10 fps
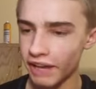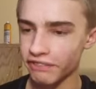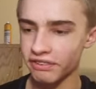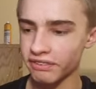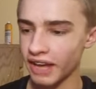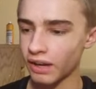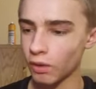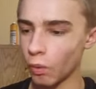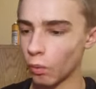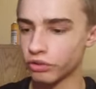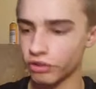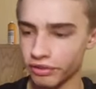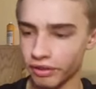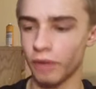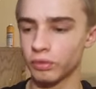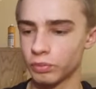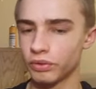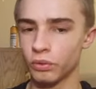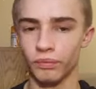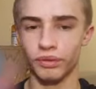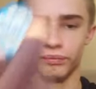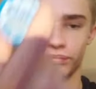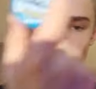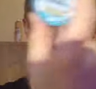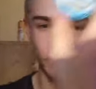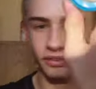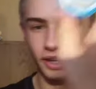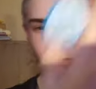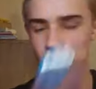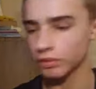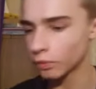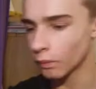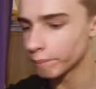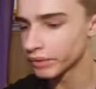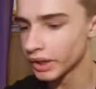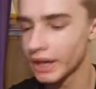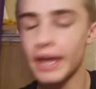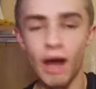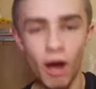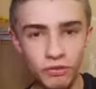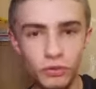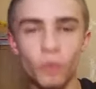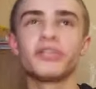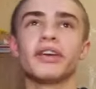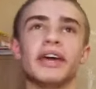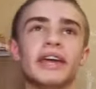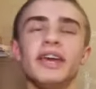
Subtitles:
yes, isn't that at Alton Towers Resort? The Alton Towers Resort. Of course it is.